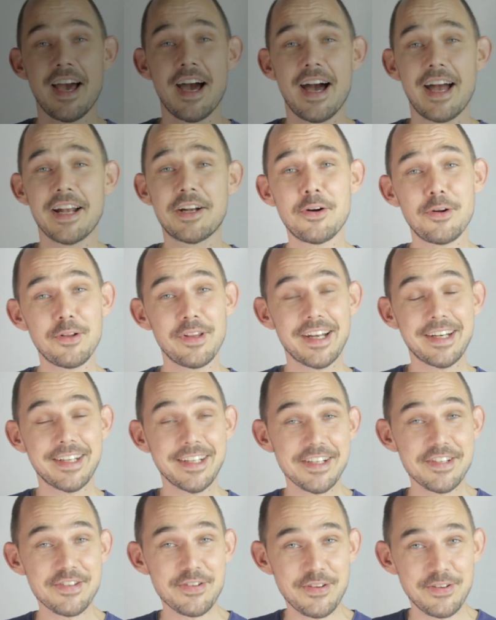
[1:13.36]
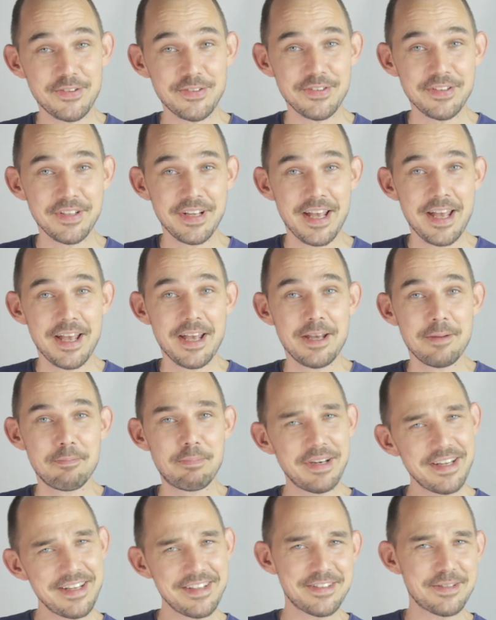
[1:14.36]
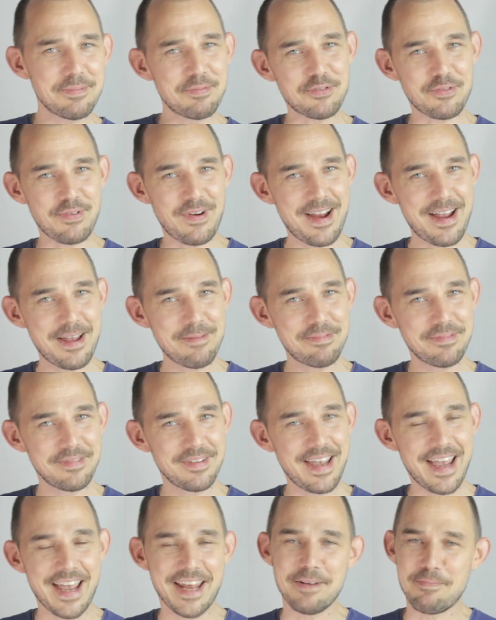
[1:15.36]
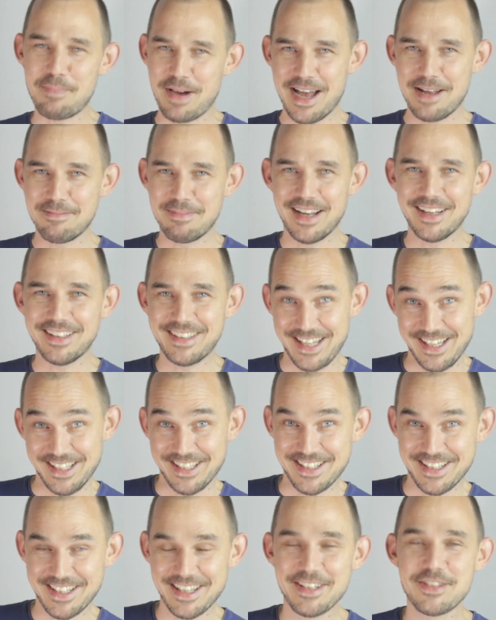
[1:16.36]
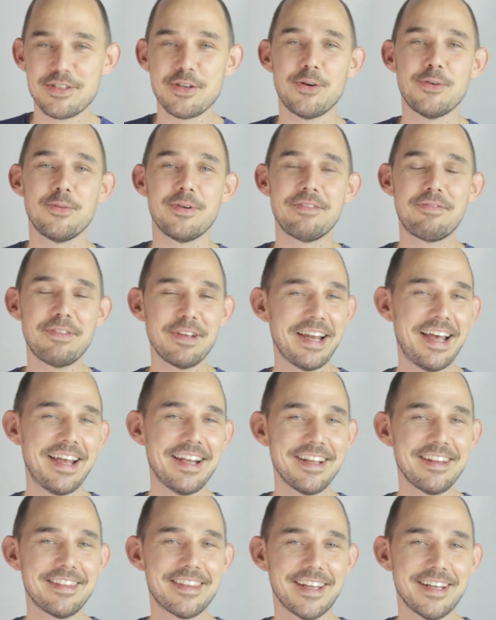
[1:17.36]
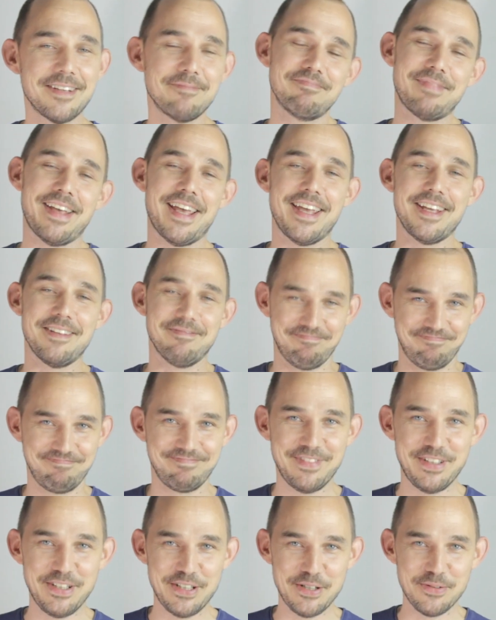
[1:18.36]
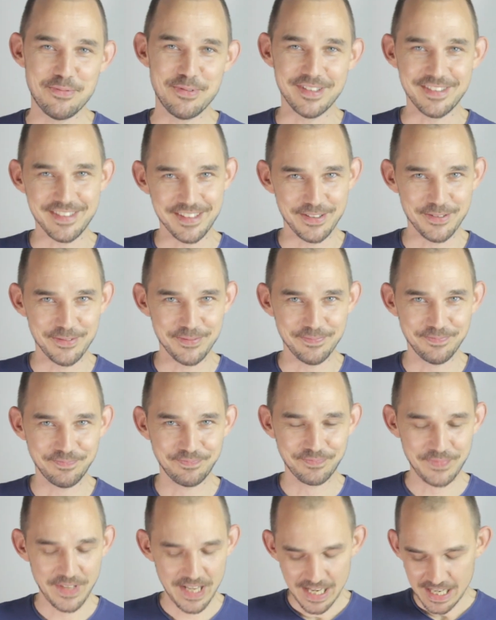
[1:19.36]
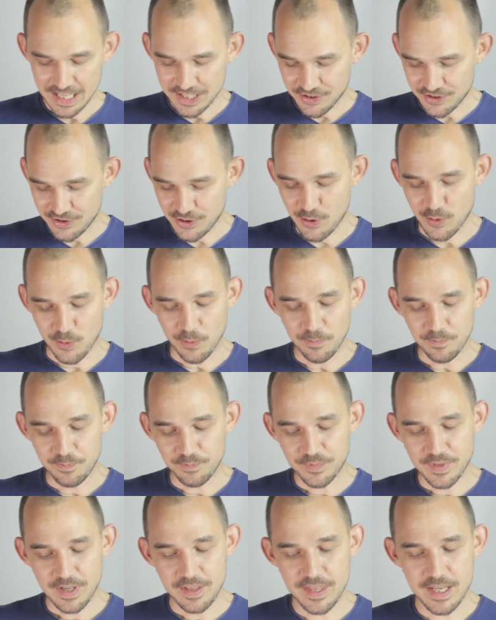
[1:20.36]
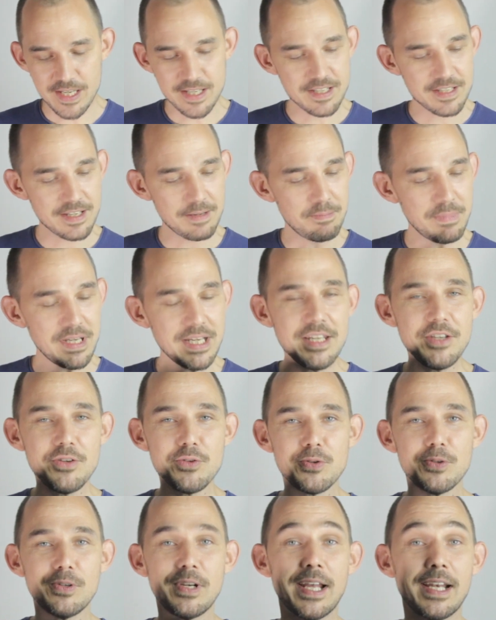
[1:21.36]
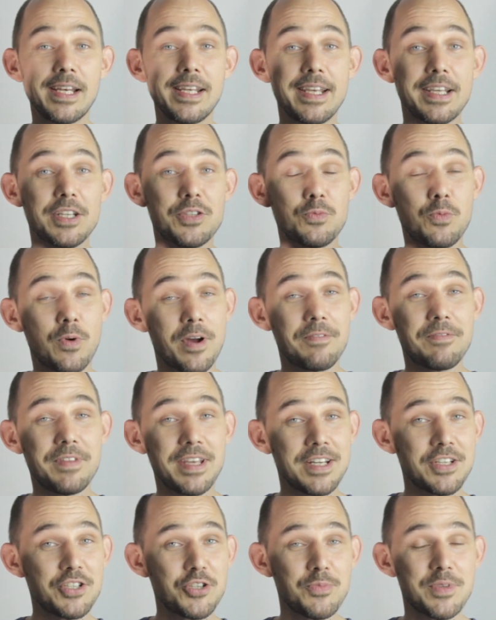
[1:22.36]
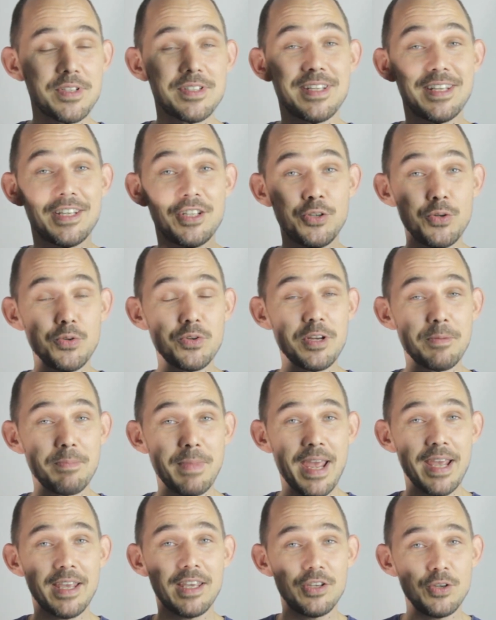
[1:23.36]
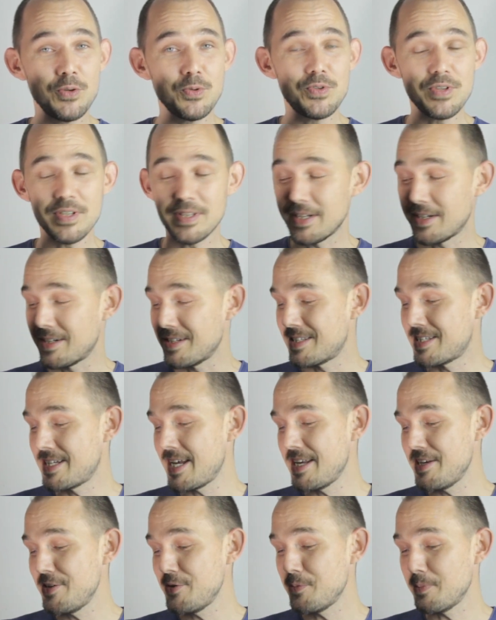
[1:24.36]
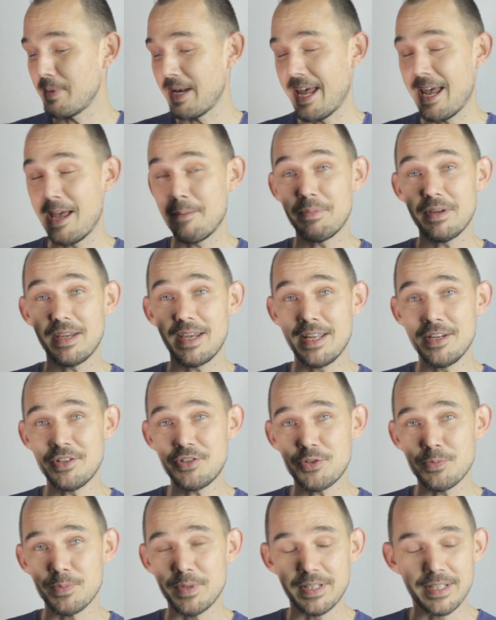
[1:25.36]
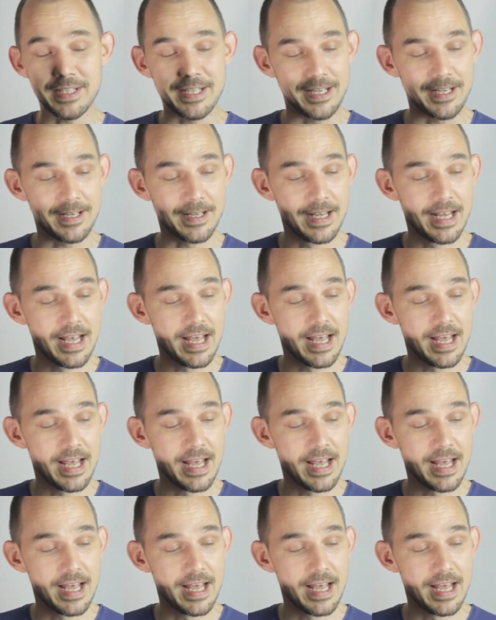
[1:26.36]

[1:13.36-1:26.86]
I call that little song, Please Subscribe and Buy My Kits. So if you like it, then hey, you know what to do. So this MIDI ukulele is one of the instruments that you can make using the KontinuumLAB Instrument Kit.